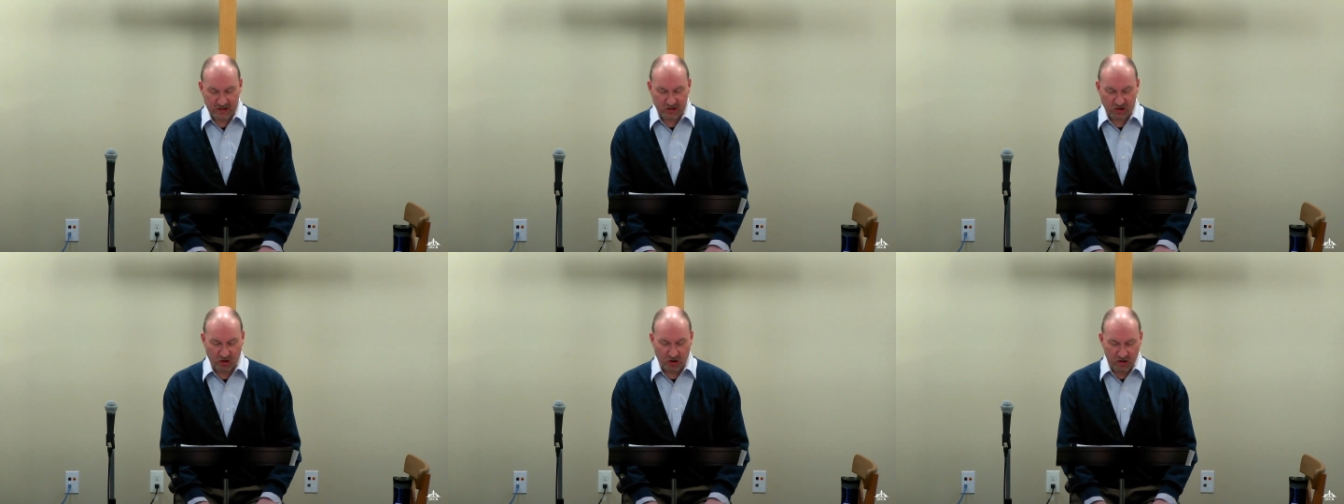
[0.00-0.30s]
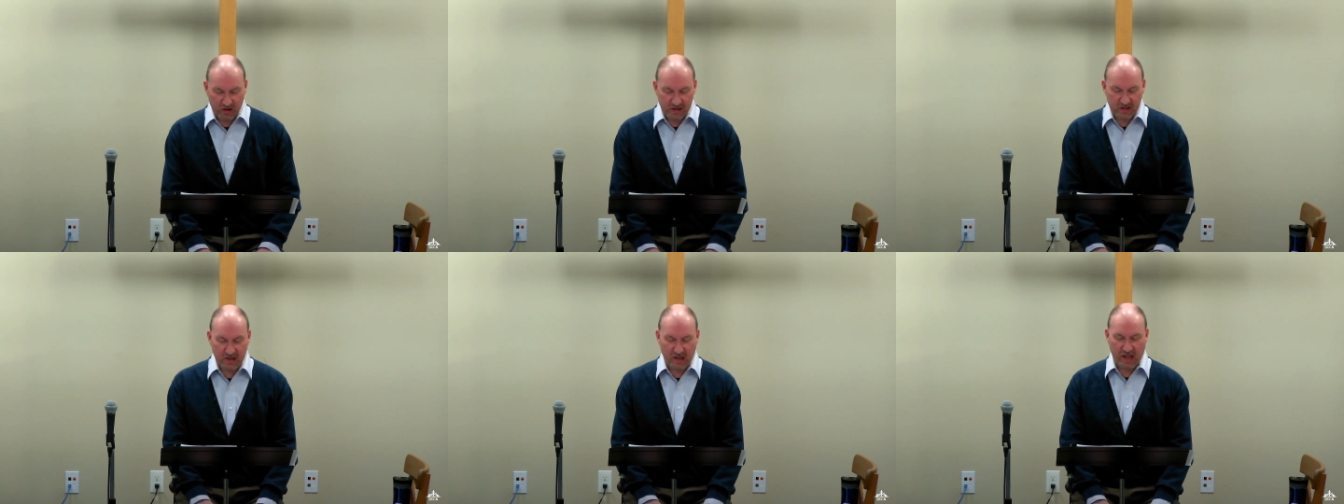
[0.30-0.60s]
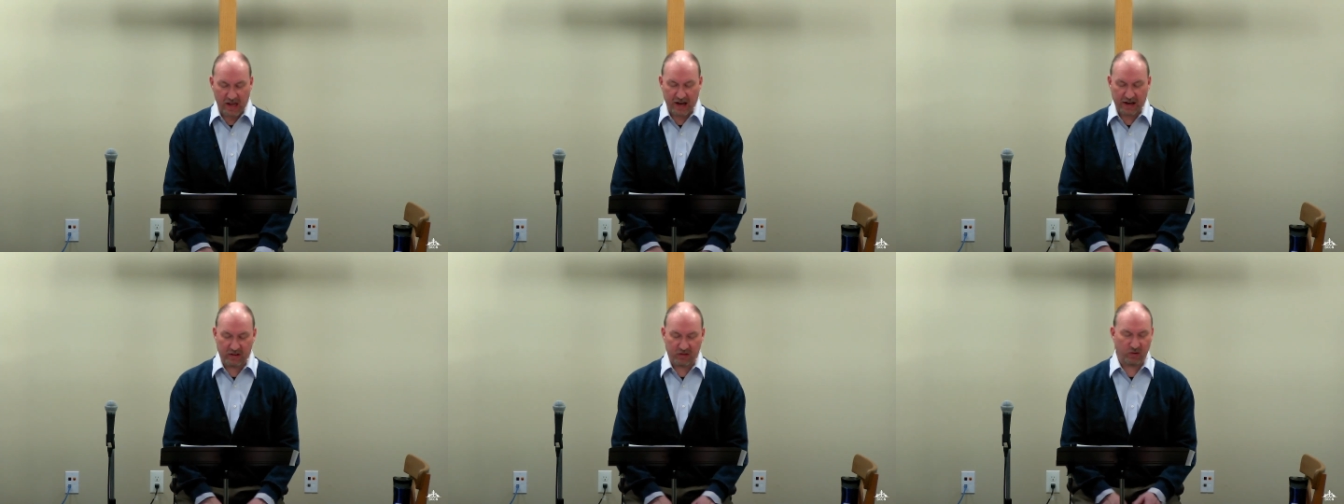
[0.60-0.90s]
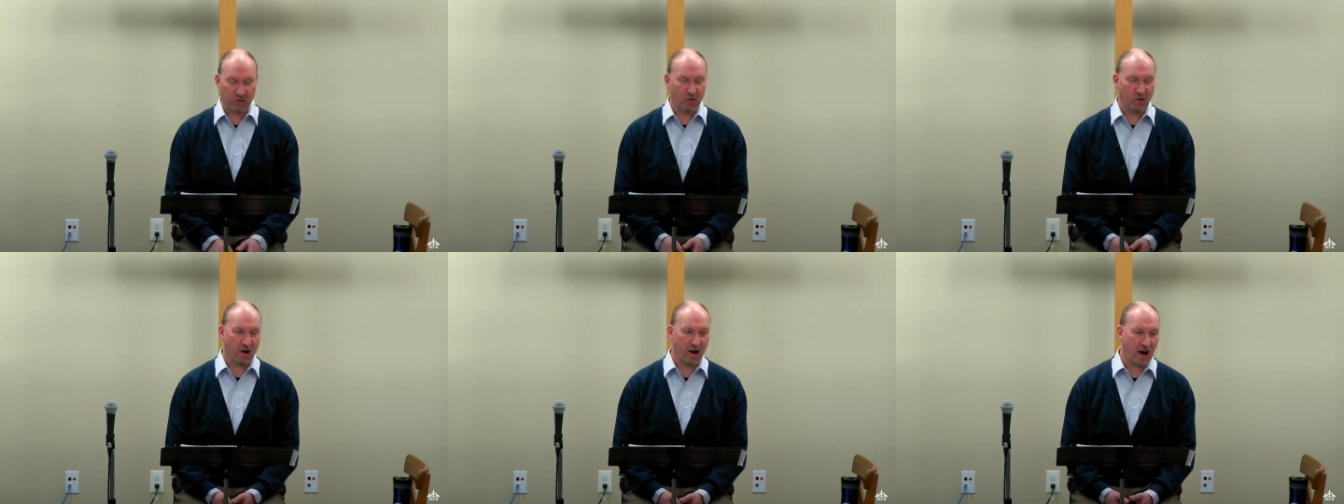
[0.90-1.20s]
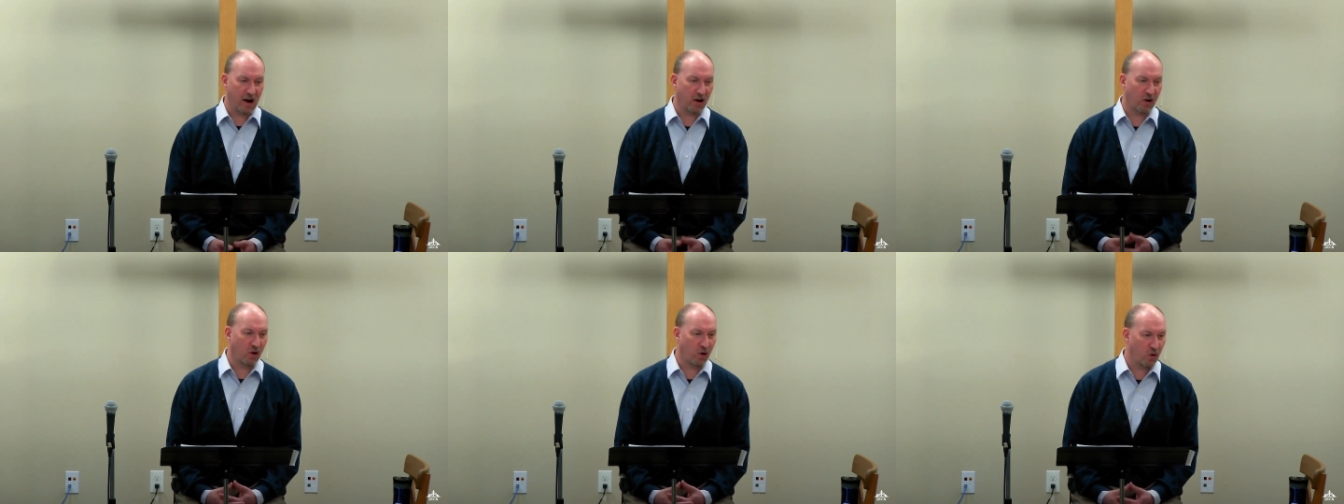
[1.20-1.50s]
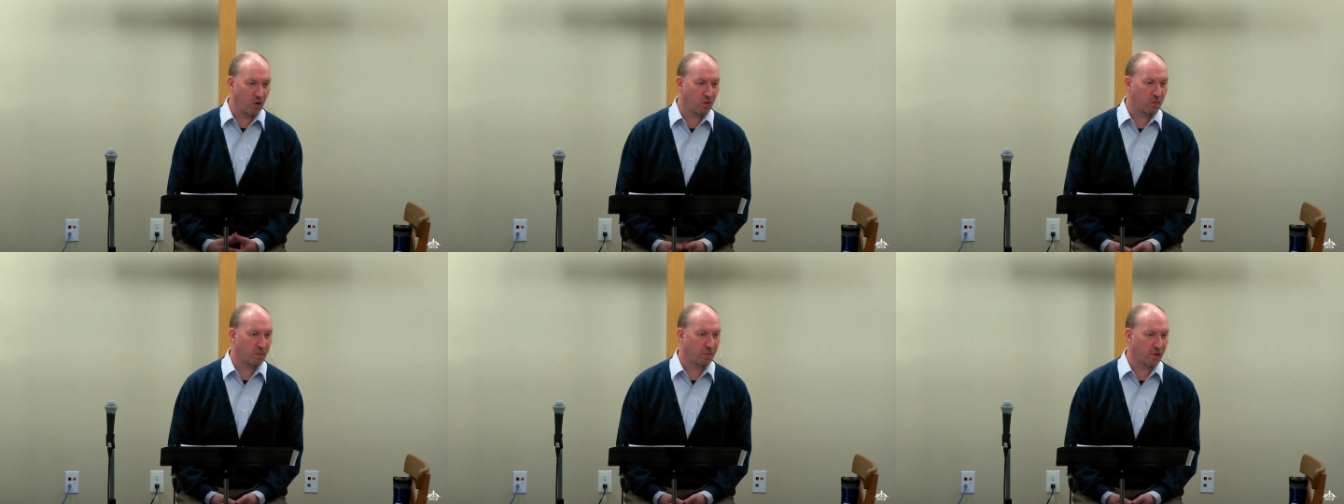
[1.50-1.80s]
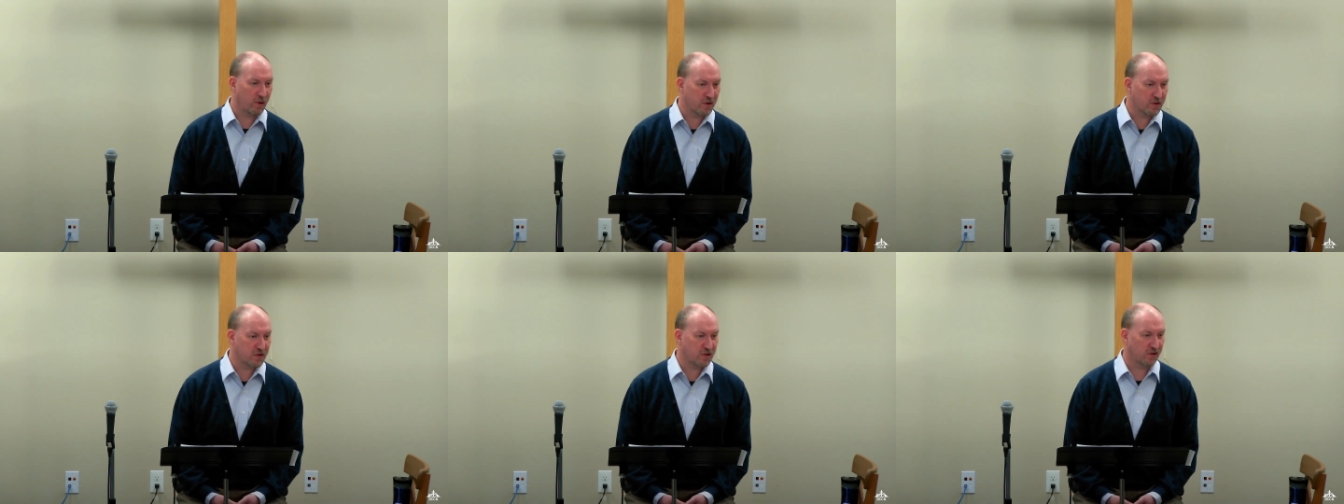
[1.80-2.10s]
looks like through our own
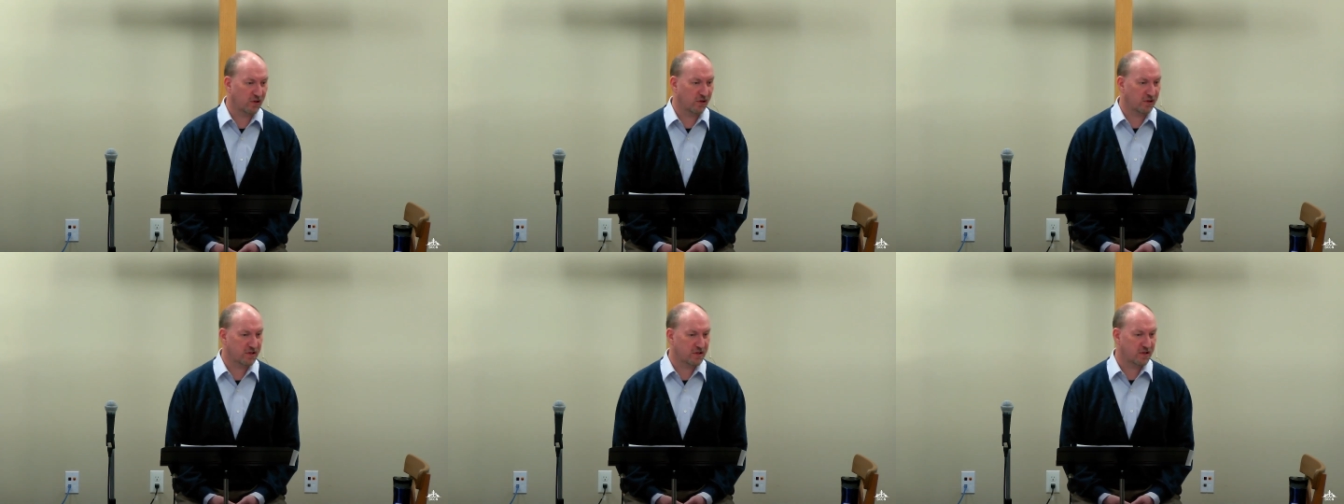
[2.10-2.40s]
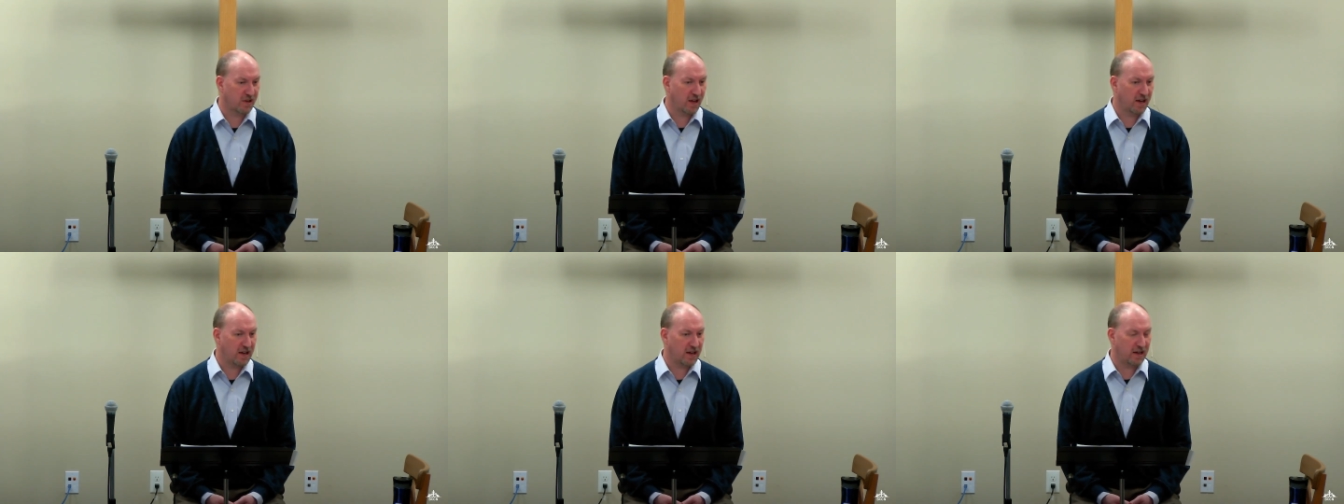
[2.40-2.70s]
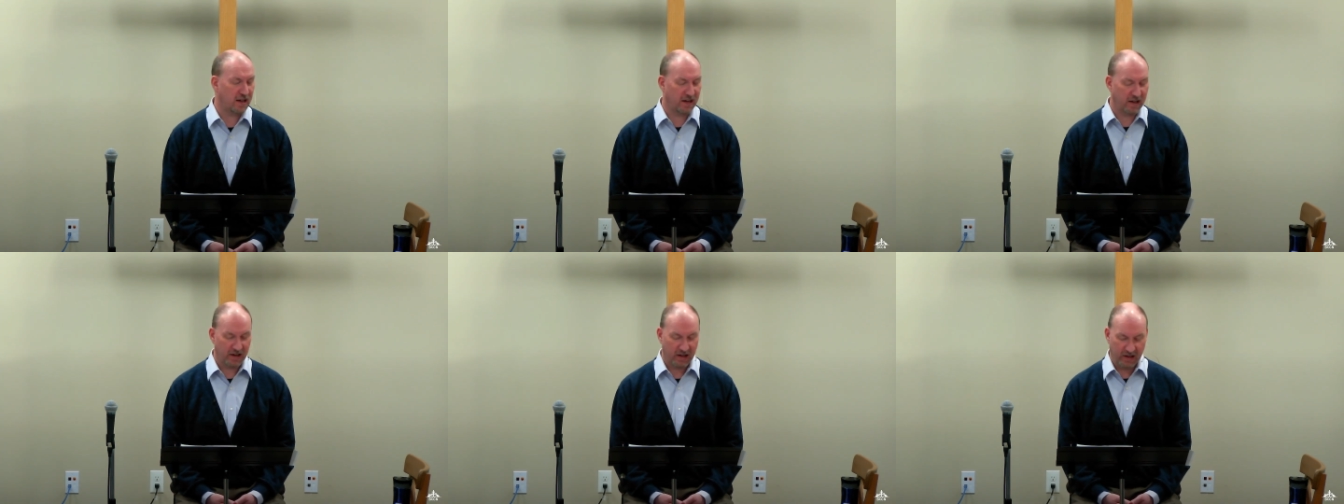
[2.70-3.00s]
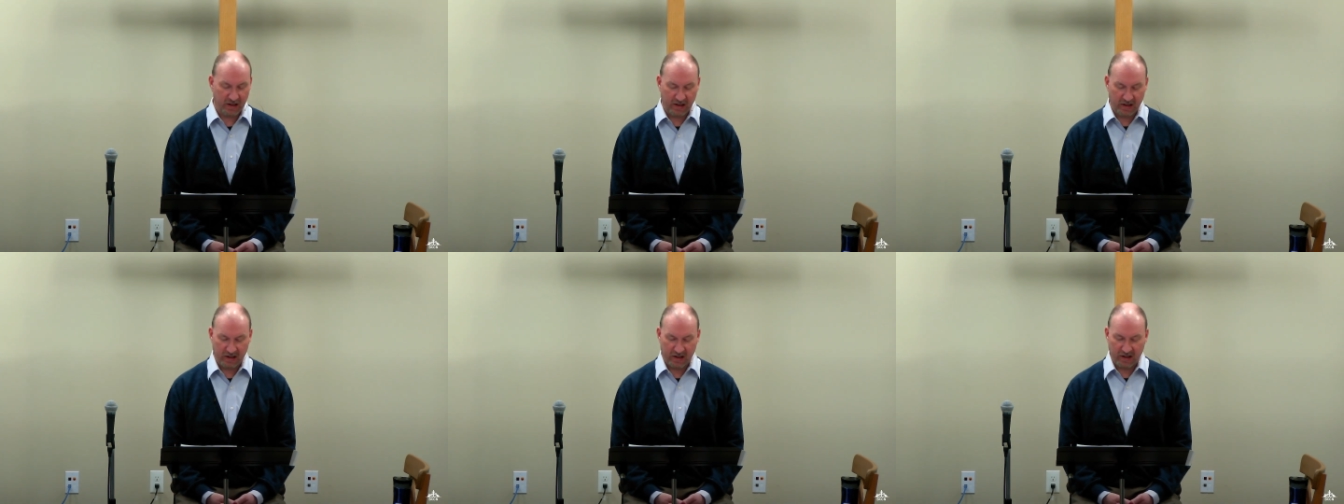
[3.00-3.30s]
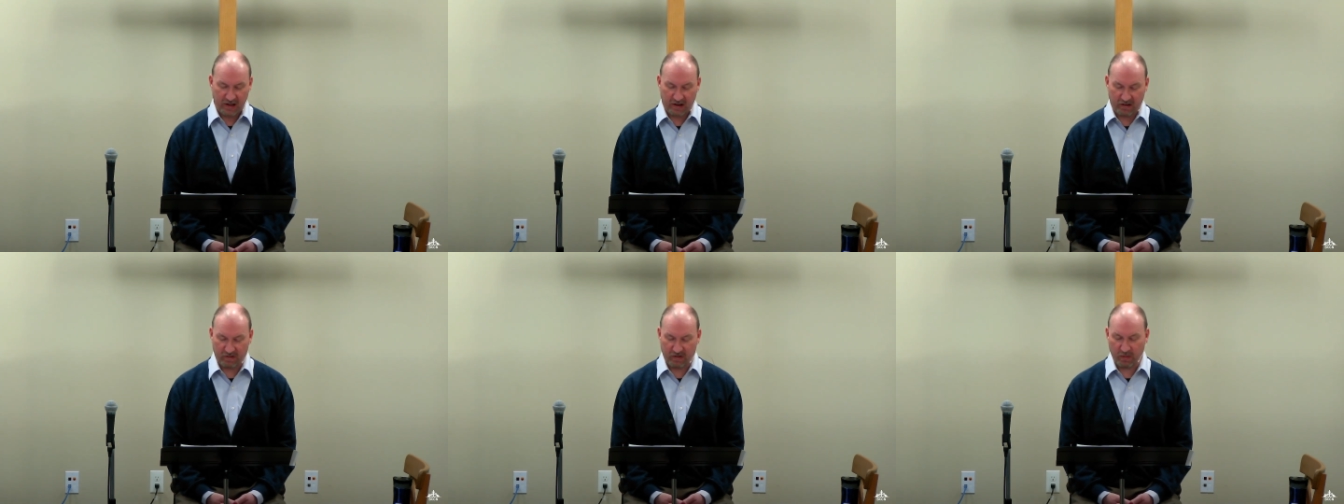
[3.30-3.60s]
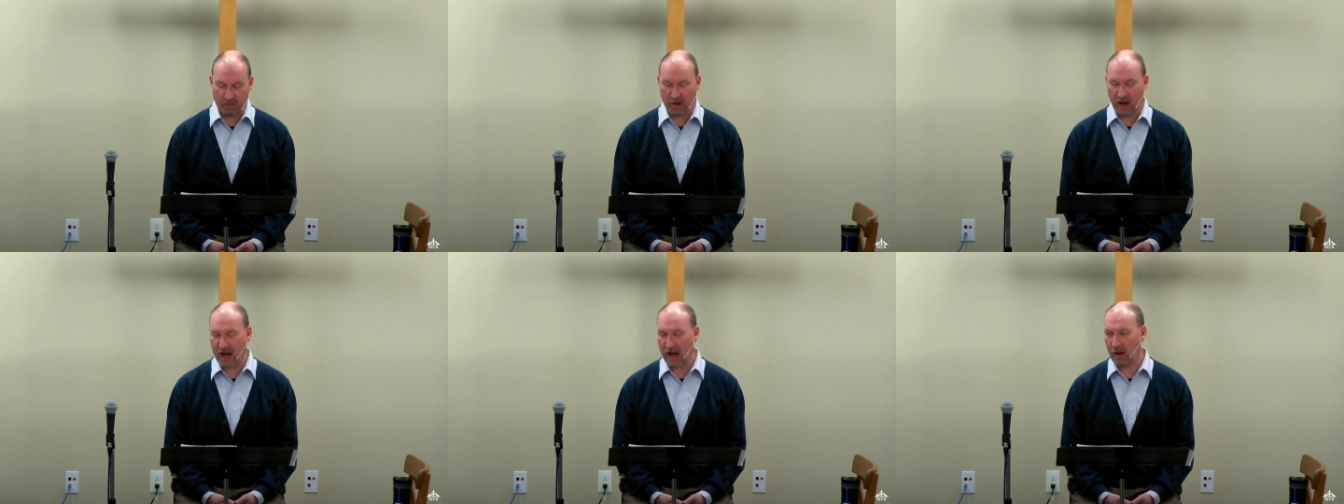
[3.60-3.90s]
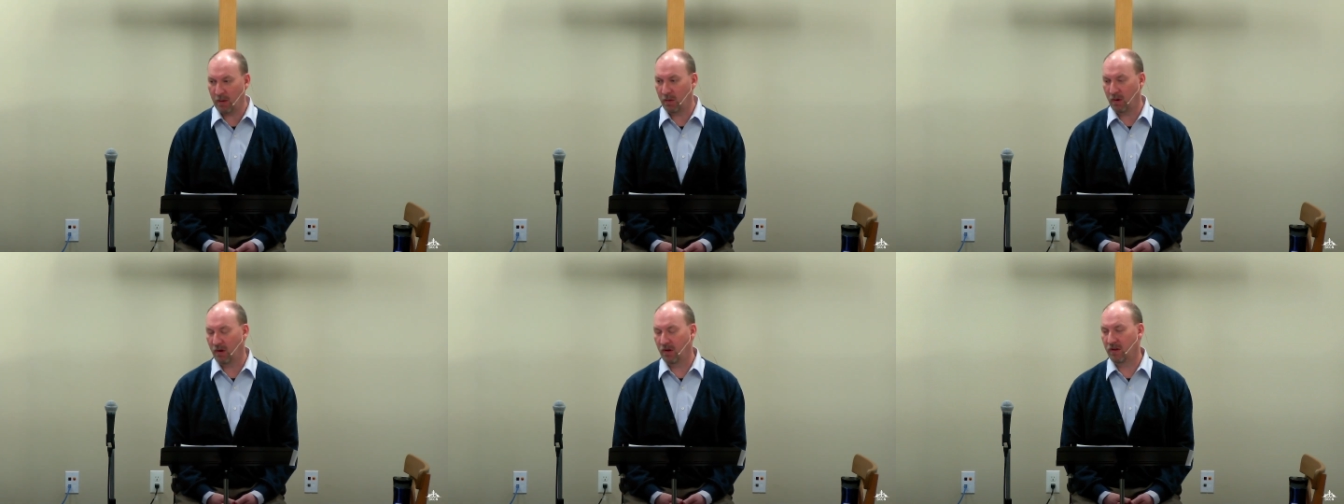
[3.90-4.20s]
personal study of the
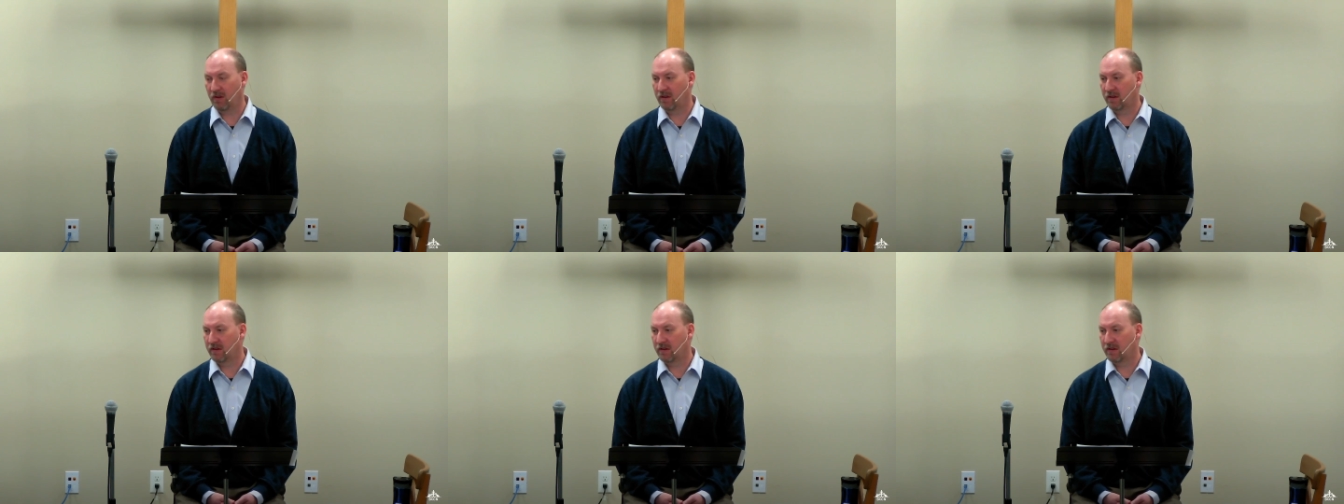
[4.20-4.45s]
Bible.